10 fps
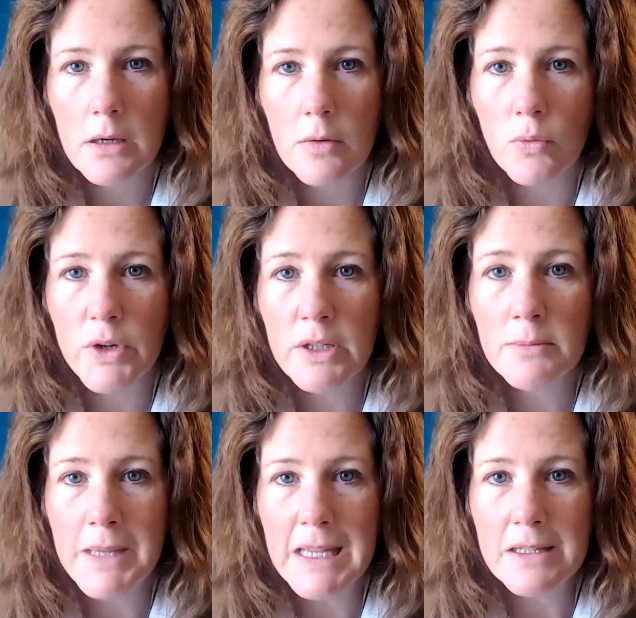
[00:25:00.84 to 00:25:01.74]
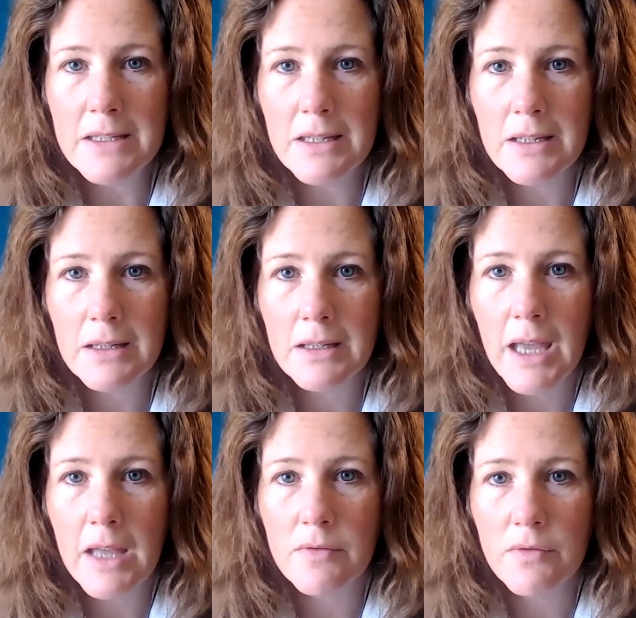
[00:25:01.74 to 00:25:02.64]
Real meat
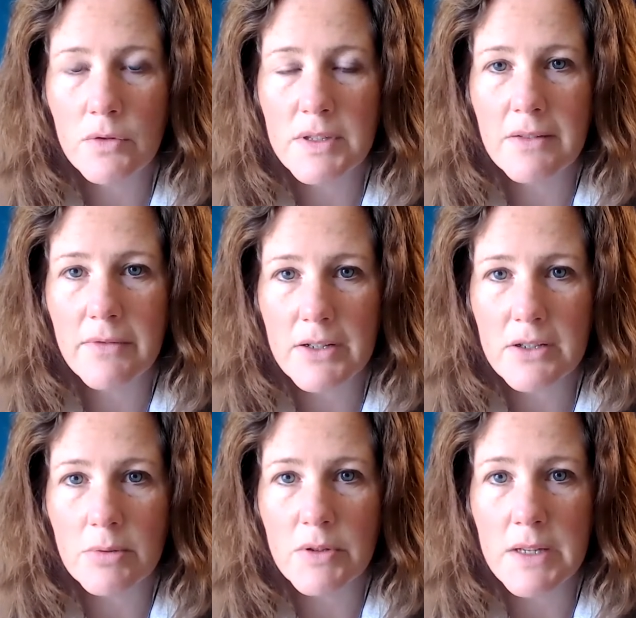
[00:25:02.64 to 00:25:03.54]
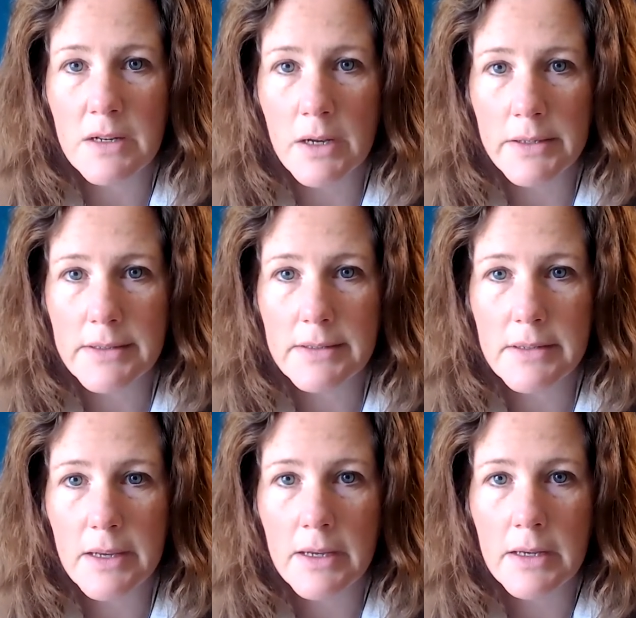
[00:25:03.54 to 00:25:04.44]
and fruits and vegetables and
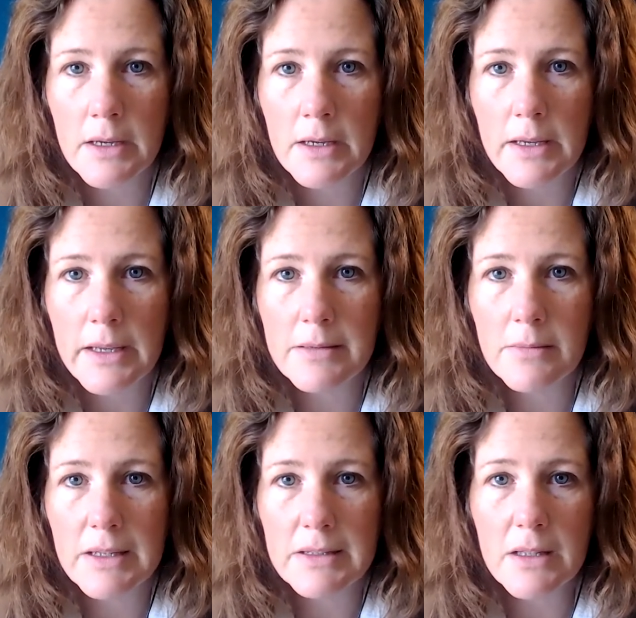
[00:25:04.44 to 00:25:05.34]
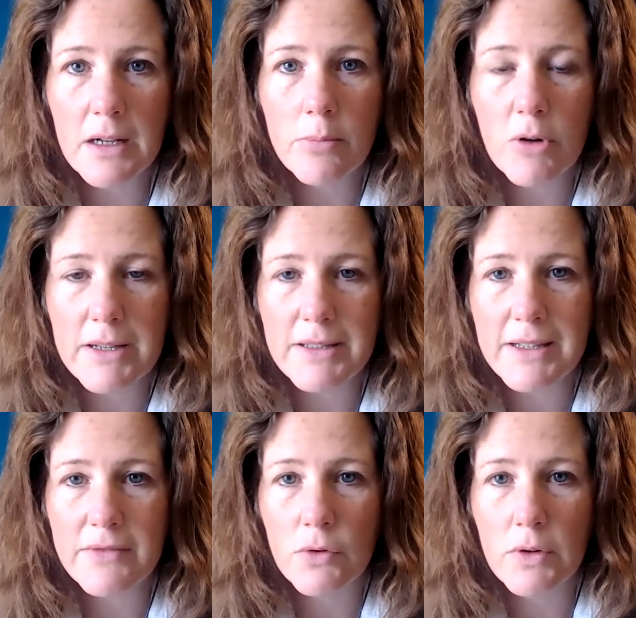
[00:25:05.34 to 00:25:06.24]
nuts, as little
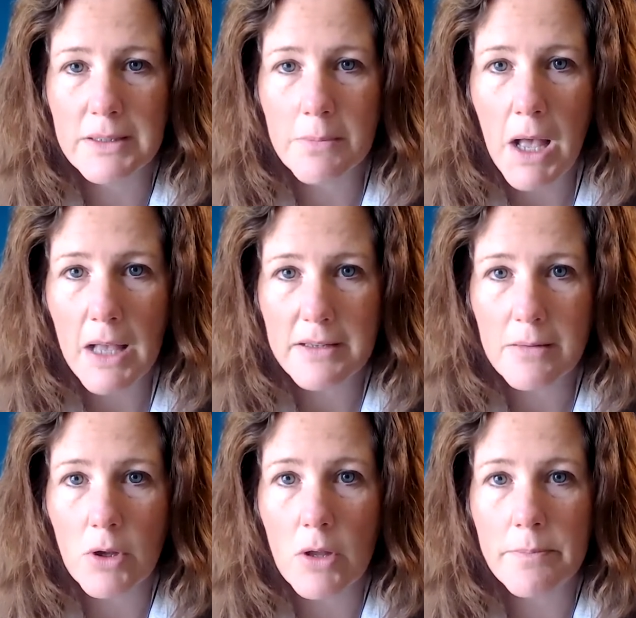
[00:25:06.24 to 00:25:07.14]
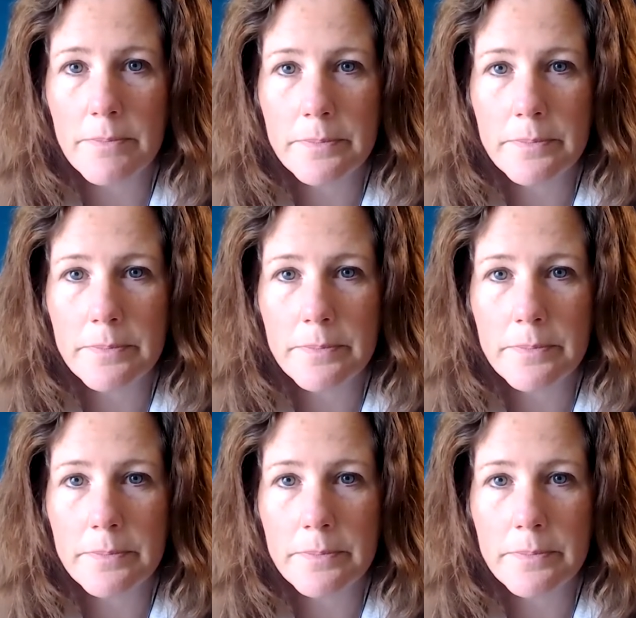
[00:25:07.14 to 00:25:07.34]
processed food as possible.